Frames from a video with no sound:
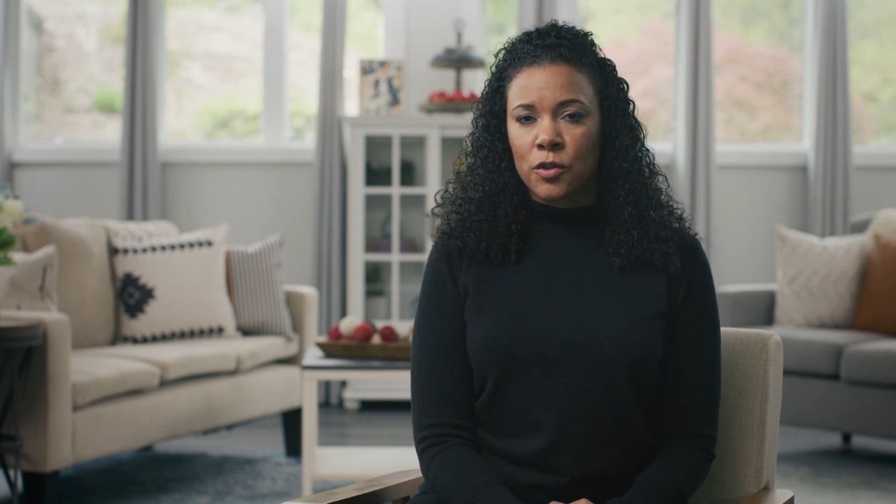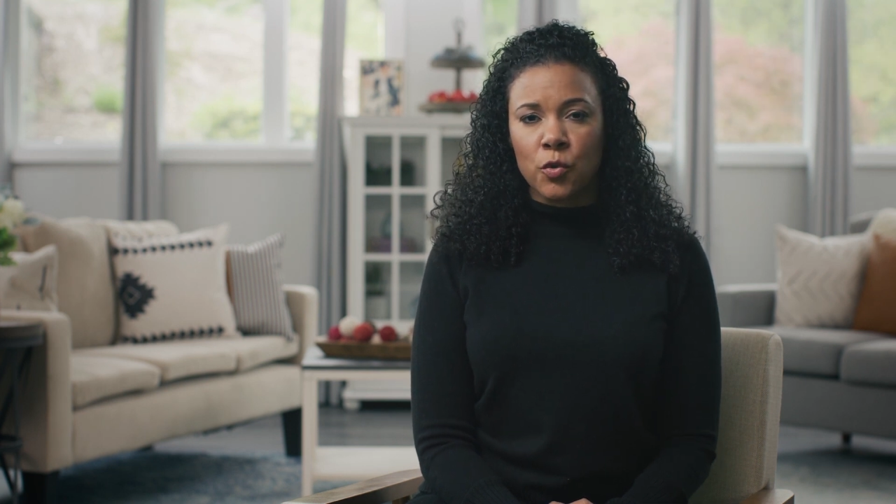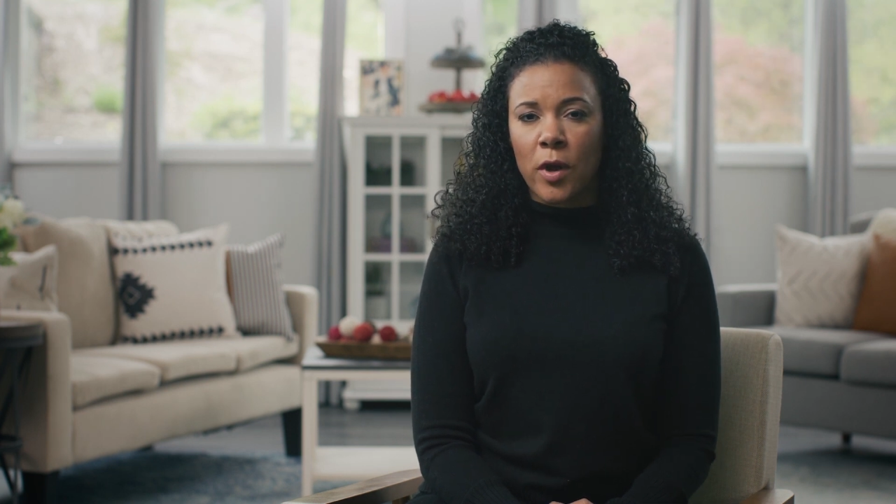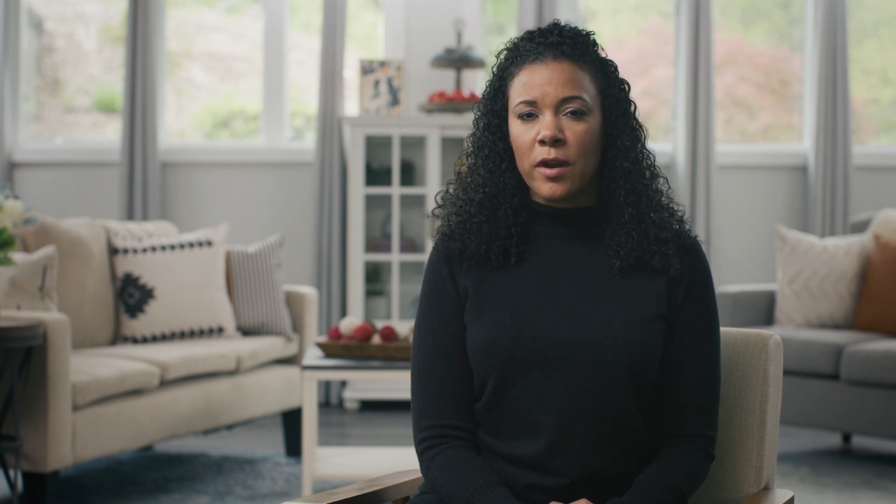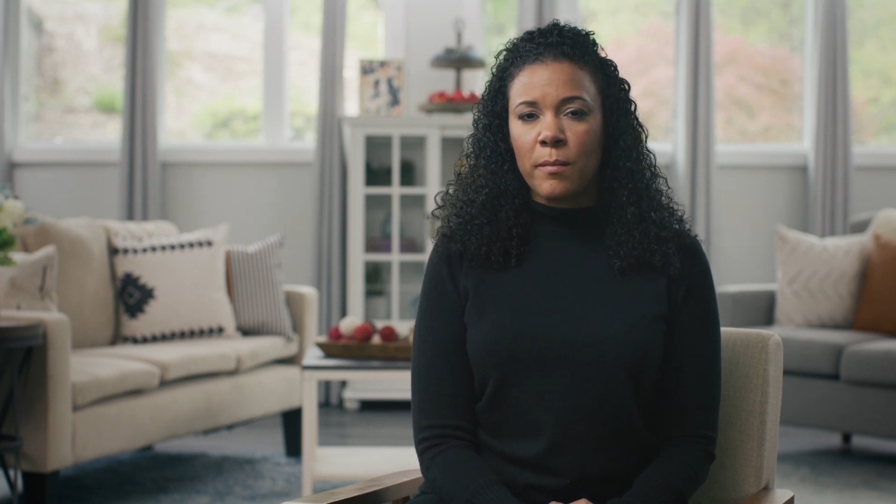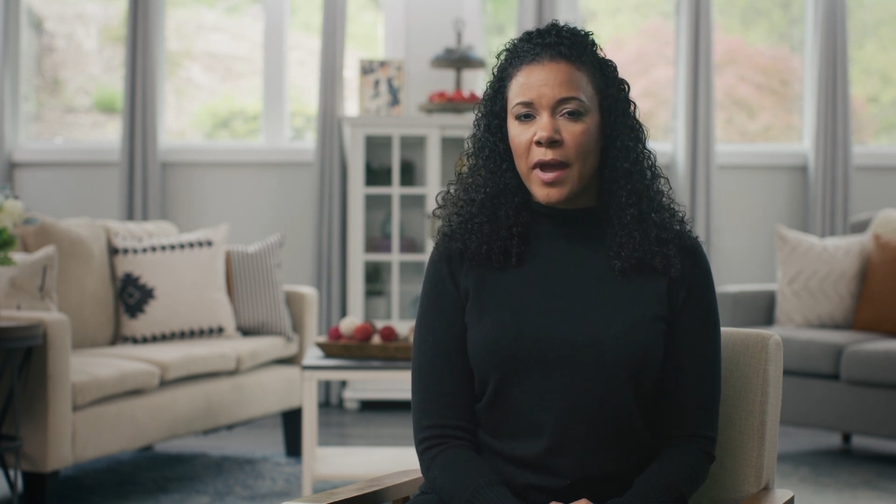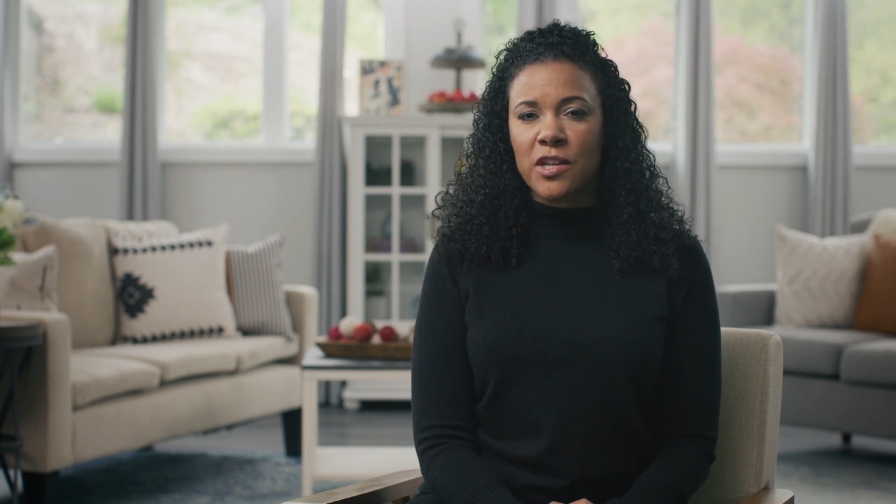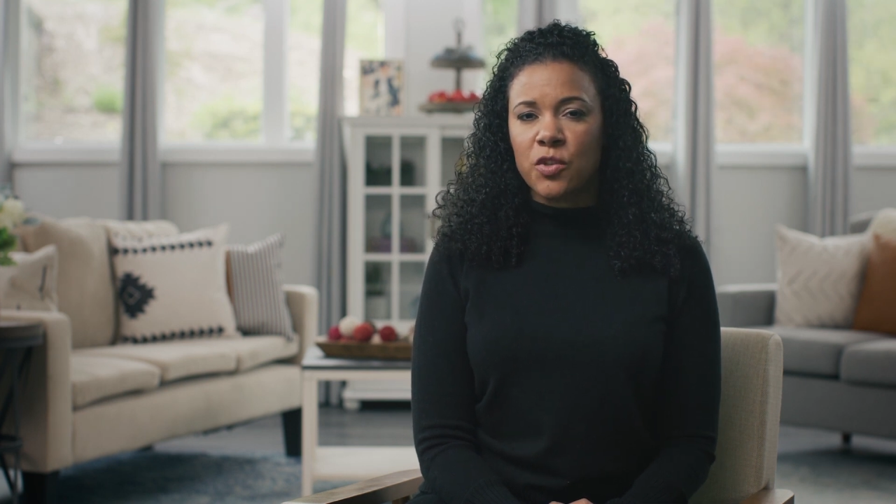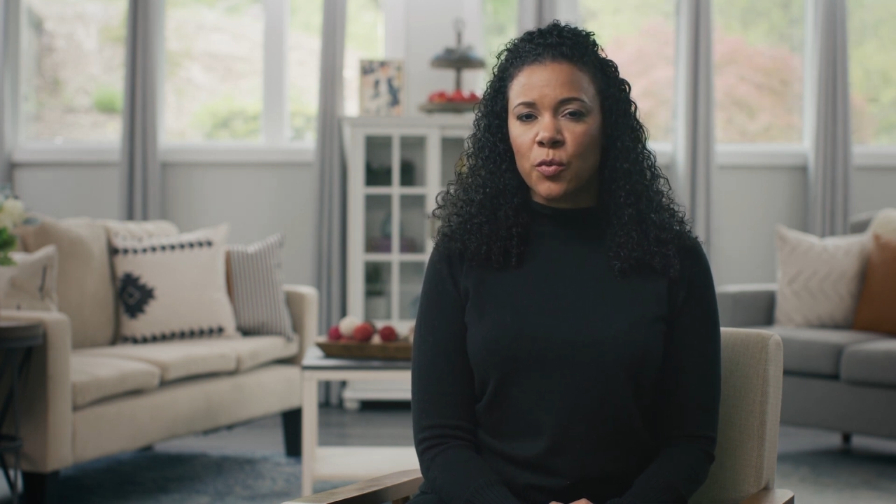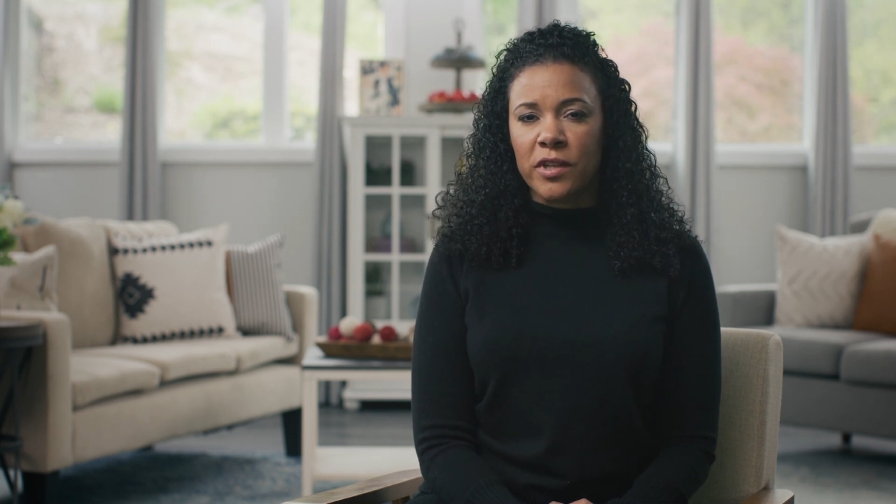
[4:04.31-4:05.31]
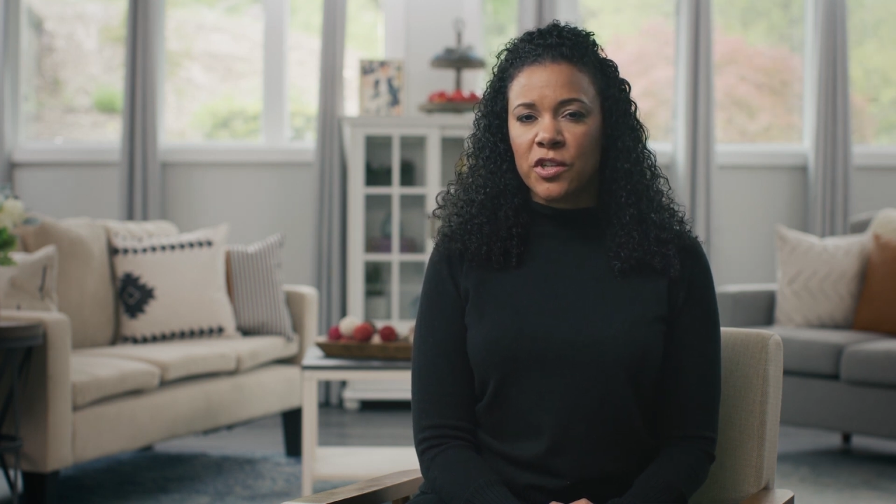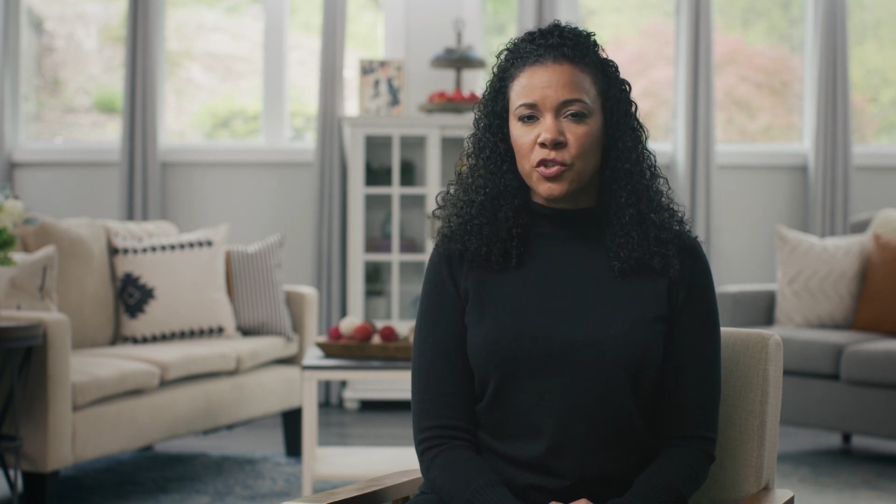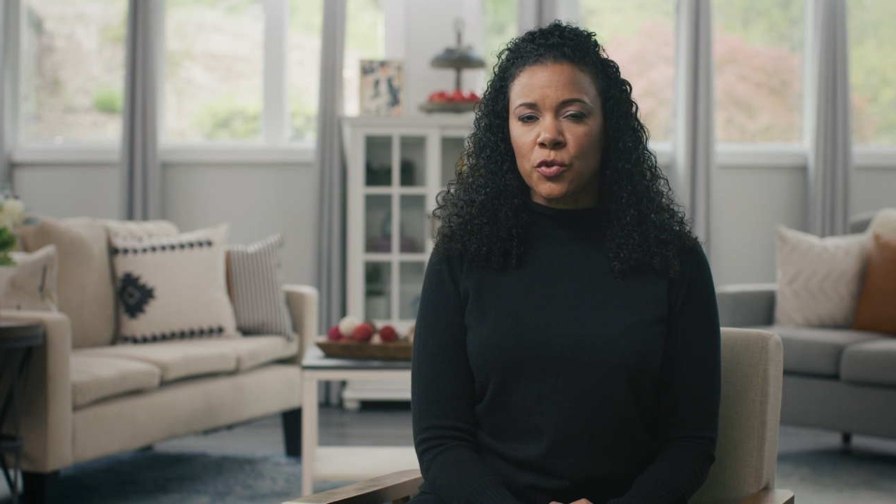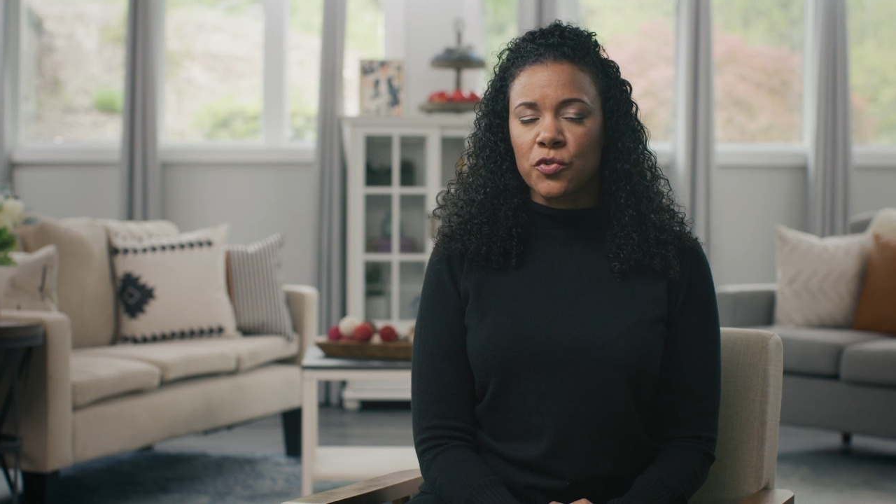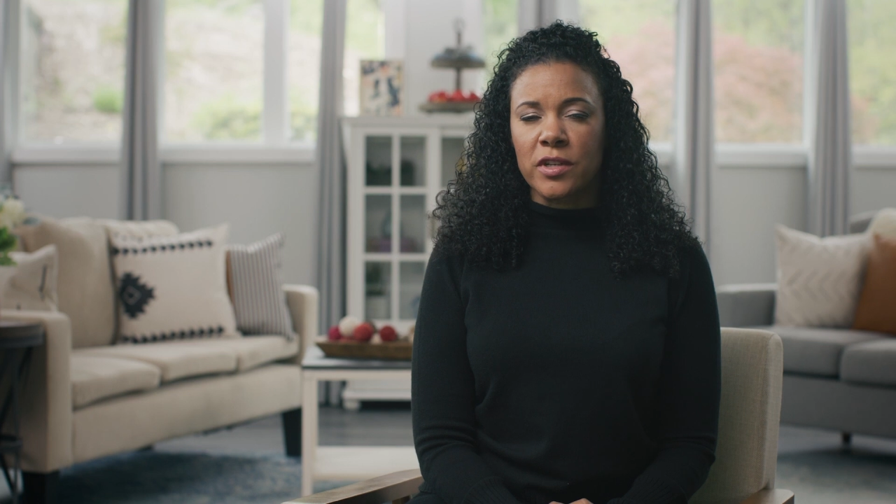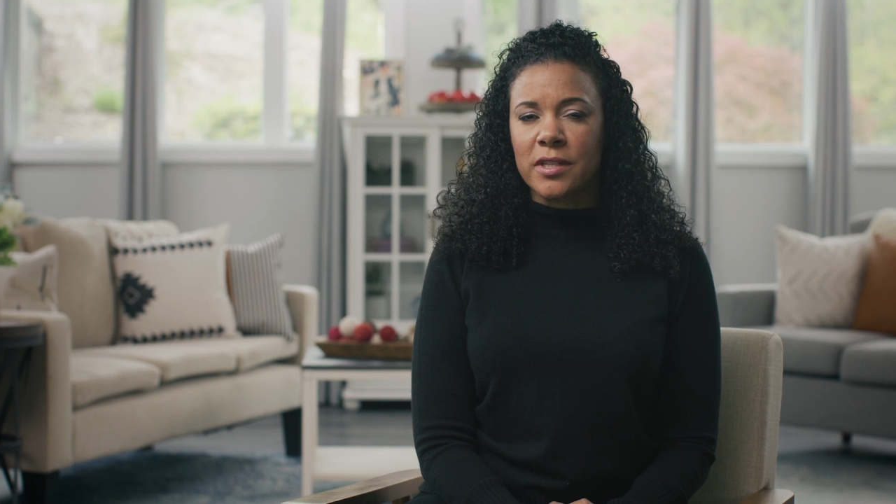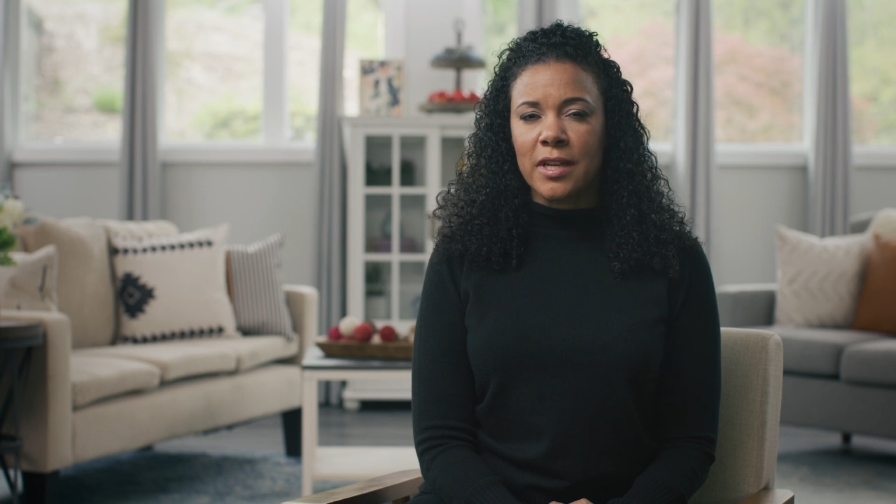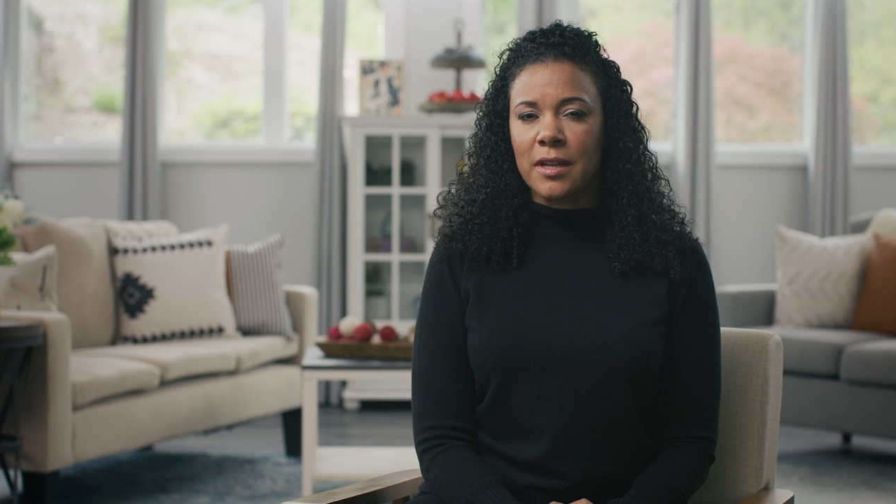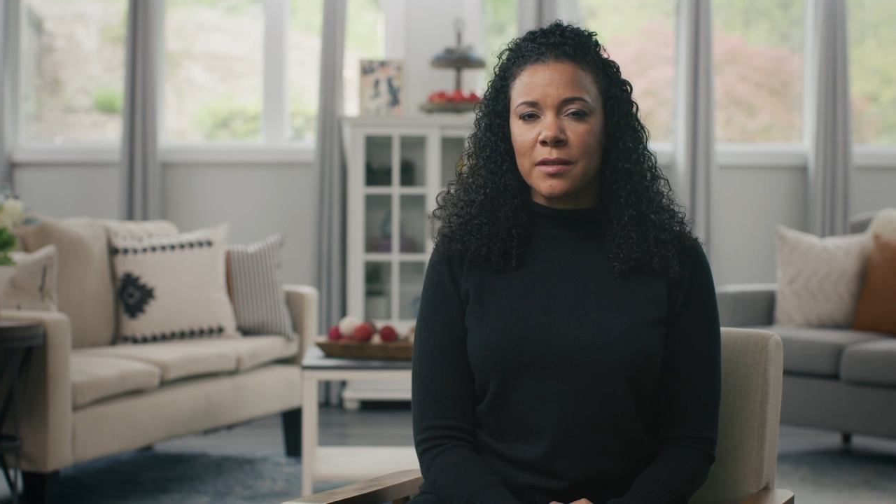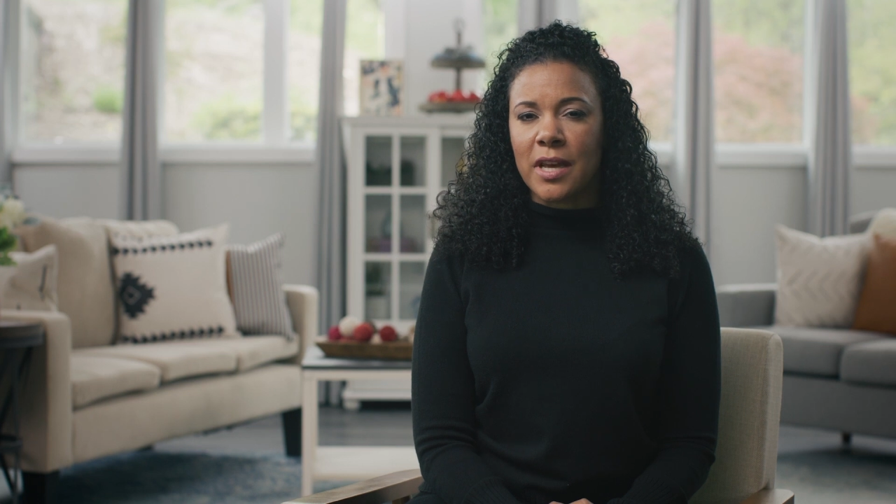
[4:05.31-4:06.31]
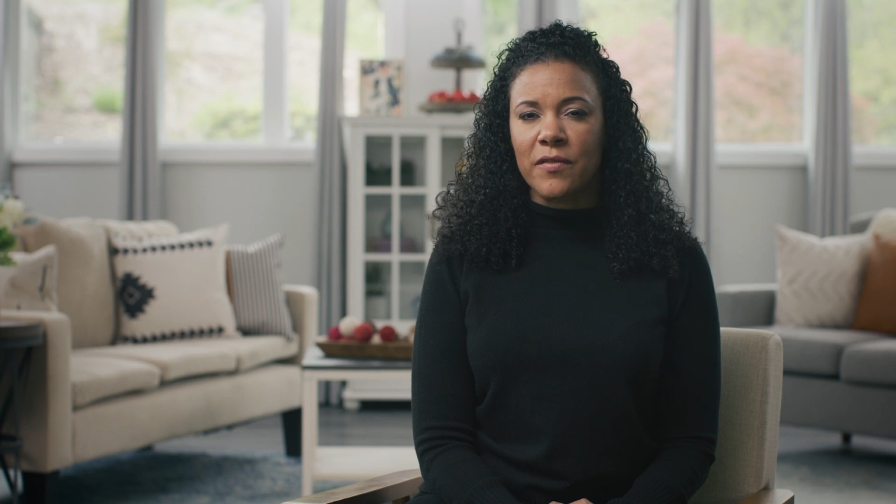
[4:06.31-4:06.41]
Try to imagine what these children and teens